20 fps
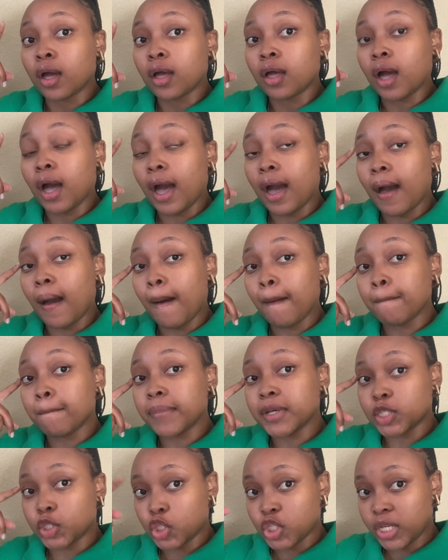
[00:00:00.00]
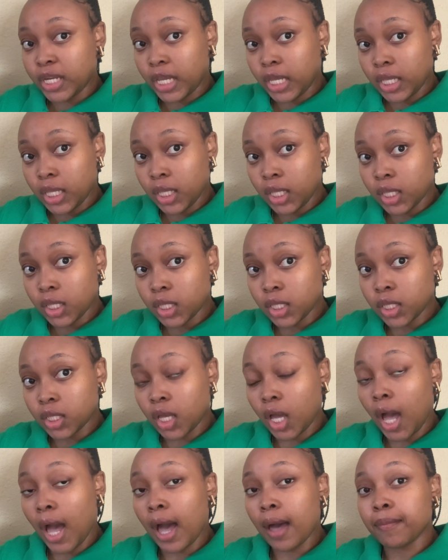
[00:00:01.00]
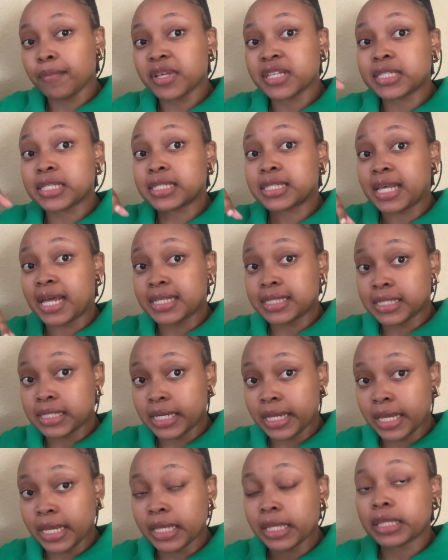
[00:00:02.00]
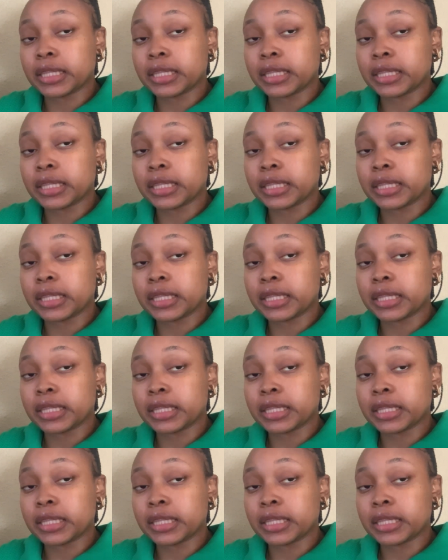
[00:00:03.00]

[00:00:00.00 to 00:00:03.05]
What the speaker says: But today is a Saturday.